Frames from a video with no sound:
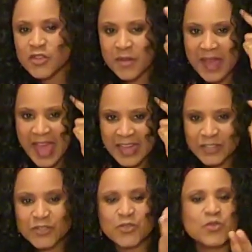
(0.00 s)
your
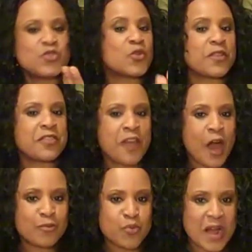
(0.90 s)
attitudes, your
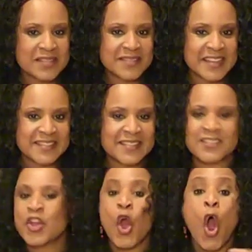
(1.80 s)
thought
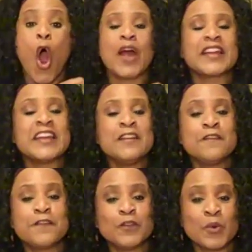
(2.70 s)
processes are
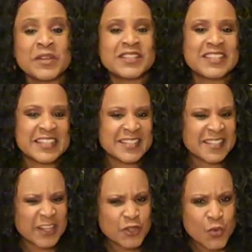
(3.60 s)
influenced in
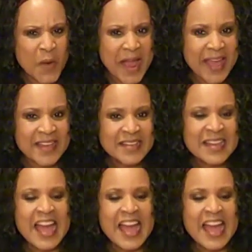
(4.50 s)
such a way